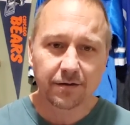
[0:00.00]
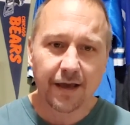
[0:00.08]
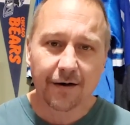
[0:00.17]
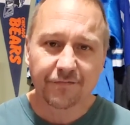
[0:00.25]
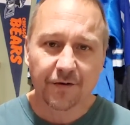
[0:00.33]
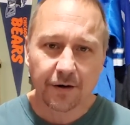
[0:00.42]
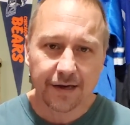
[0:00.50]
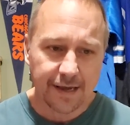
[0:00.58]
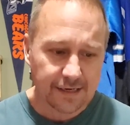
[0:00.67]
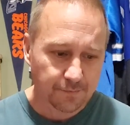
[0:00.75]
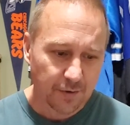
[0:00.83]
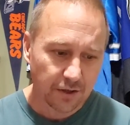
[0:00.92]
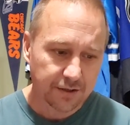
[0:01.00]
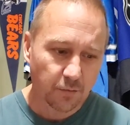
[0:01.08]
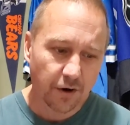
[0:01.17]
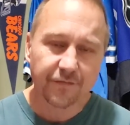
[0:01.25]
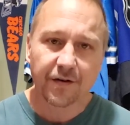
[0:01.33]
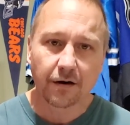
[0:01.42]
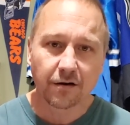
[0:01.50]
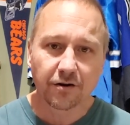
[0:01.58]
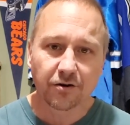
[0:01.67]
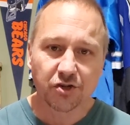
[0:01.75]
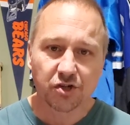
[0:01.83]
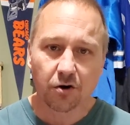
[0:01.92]
effort against Baltimore fell a
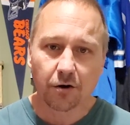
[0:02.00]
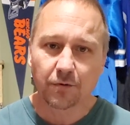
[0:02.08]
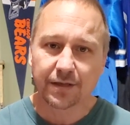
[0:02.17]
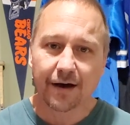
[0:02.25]
little short with